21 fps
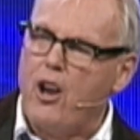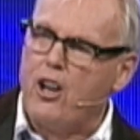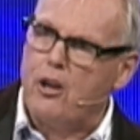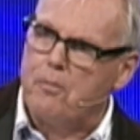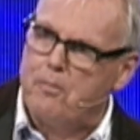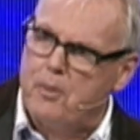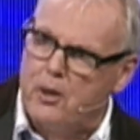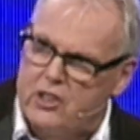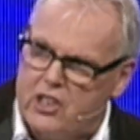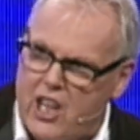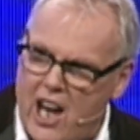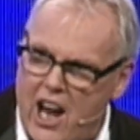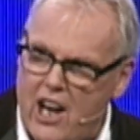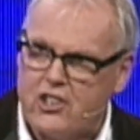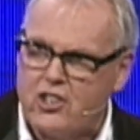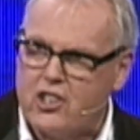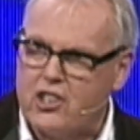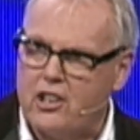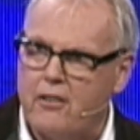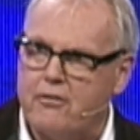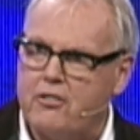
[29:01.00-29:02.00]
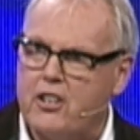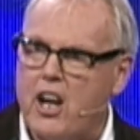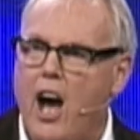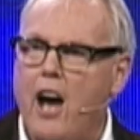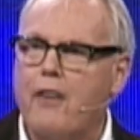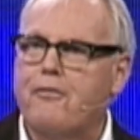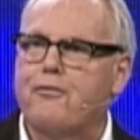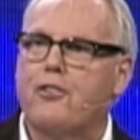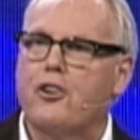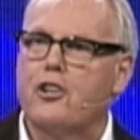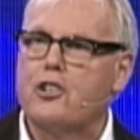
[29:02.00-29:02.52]
of protection of God
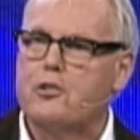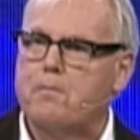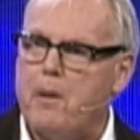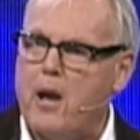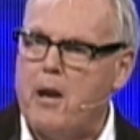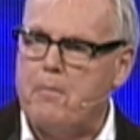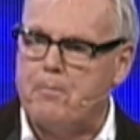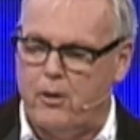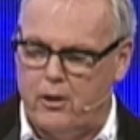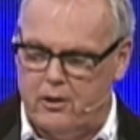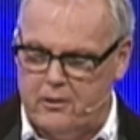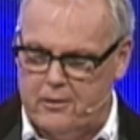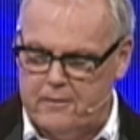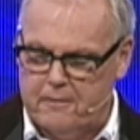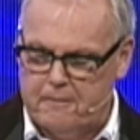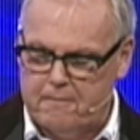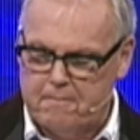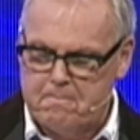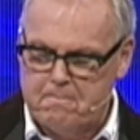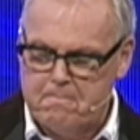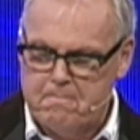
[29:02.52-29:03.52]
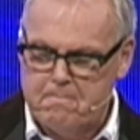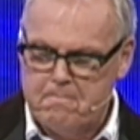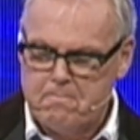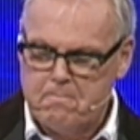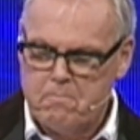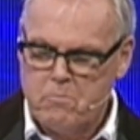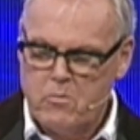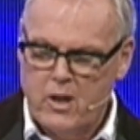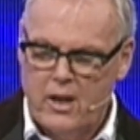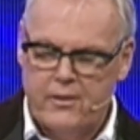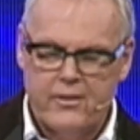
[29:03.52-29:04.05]
for his people.
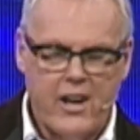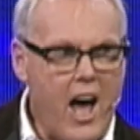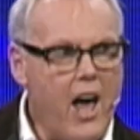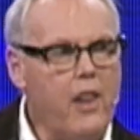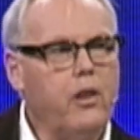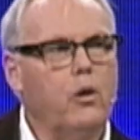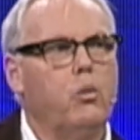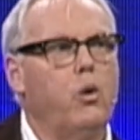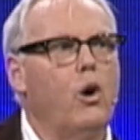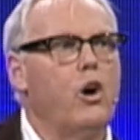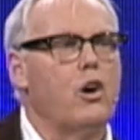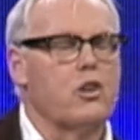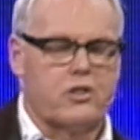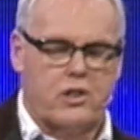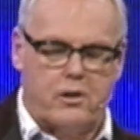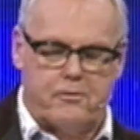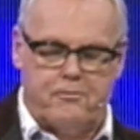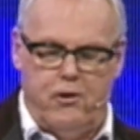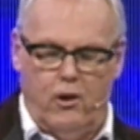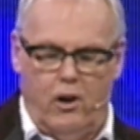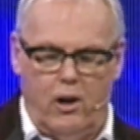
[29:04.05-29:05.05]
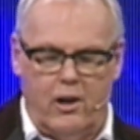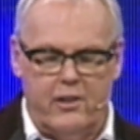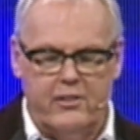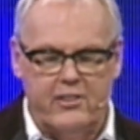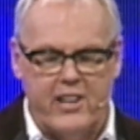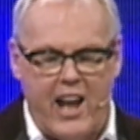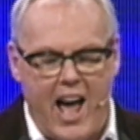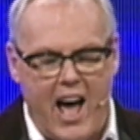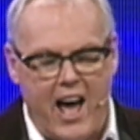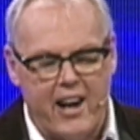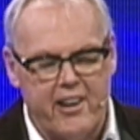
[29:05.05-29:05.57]
Now the walls had fallen
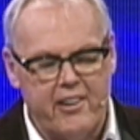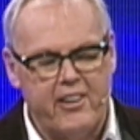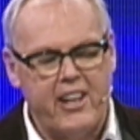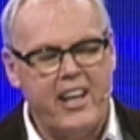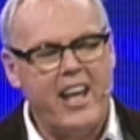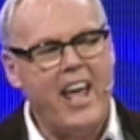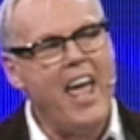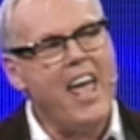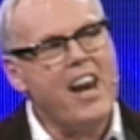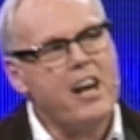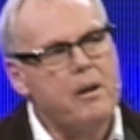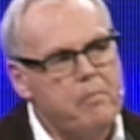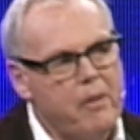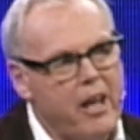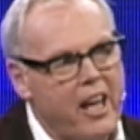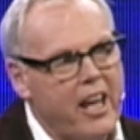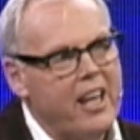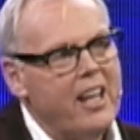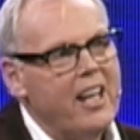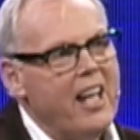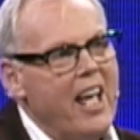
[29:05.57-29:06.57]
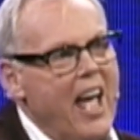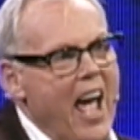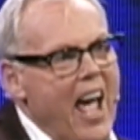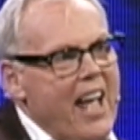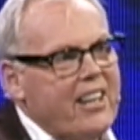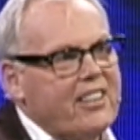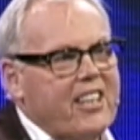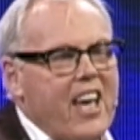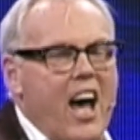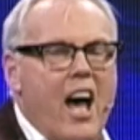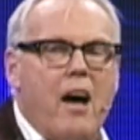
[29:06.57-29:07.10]
down, and the enemy had
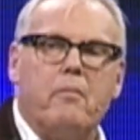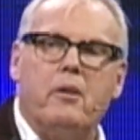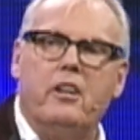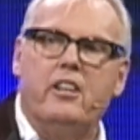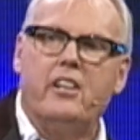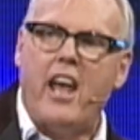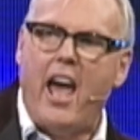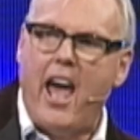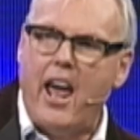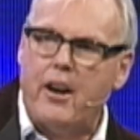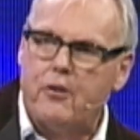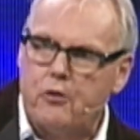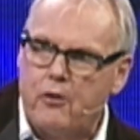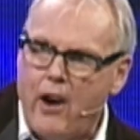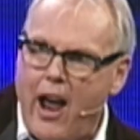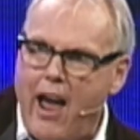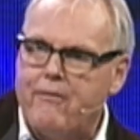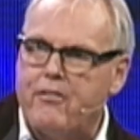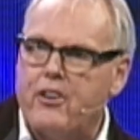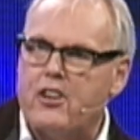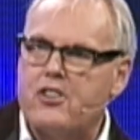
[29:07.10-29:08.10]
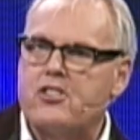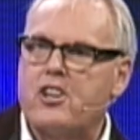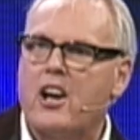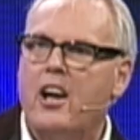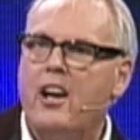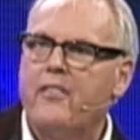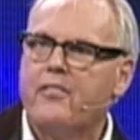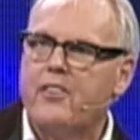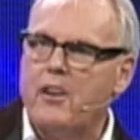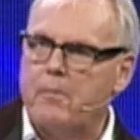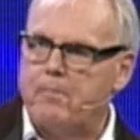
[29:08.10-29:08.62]
come in and ravaged
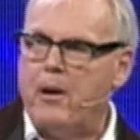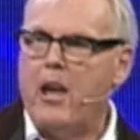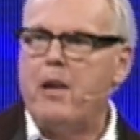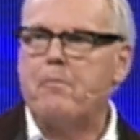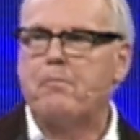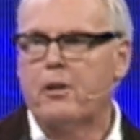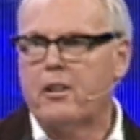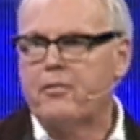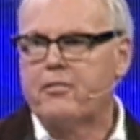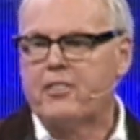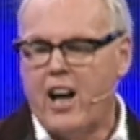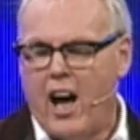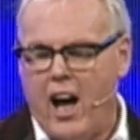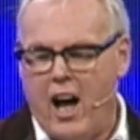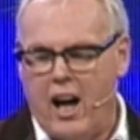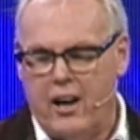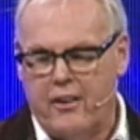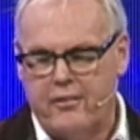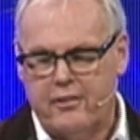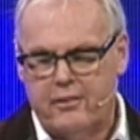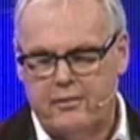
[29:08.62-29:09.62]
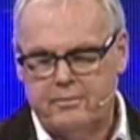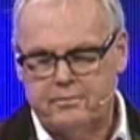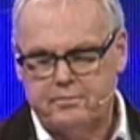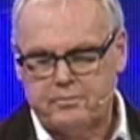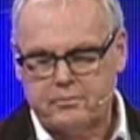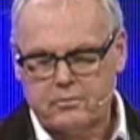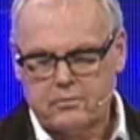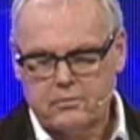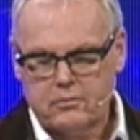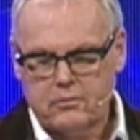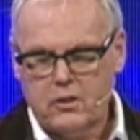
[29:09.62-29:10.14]
the people of God.
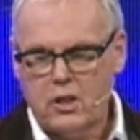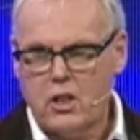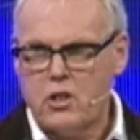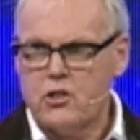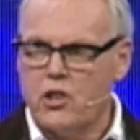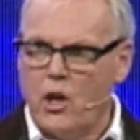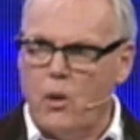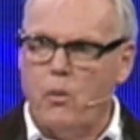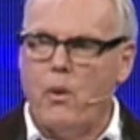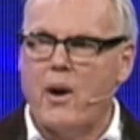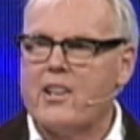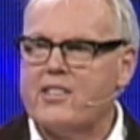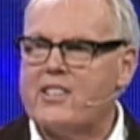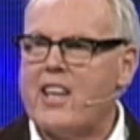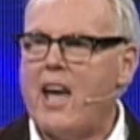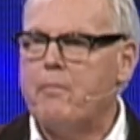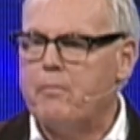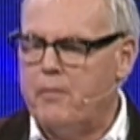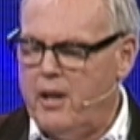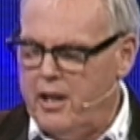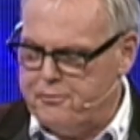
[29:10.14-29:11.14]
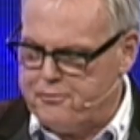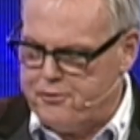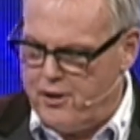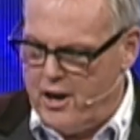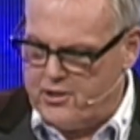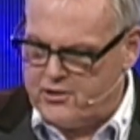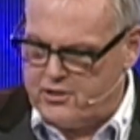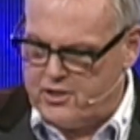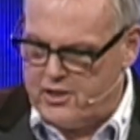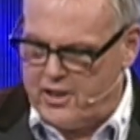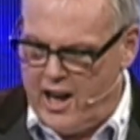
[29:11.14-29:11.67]
So what does that mean for us
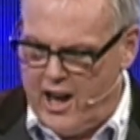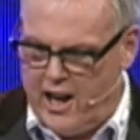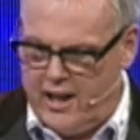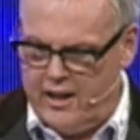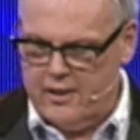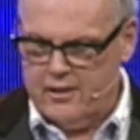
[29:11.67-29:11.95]
today?